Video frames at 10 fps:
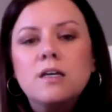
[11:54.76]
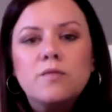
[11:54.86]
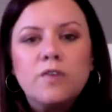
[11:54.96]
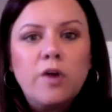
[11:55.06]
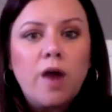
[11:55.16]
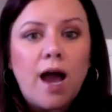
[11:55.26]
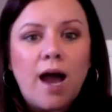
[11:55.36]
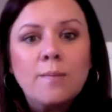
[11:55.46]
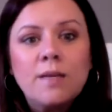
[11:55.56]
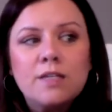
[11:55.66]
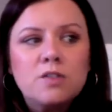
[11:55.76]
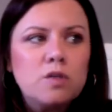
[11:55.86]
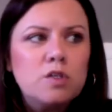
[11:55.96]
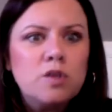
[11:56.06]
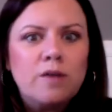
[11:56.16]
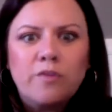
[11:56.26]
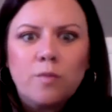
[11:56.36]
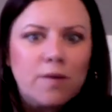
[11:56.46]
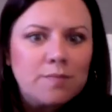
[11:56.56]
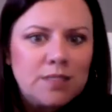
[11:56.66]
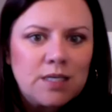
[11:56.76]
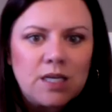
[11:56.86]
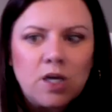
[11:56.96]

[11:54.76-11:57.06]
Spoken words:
figure out how many students you have from Web City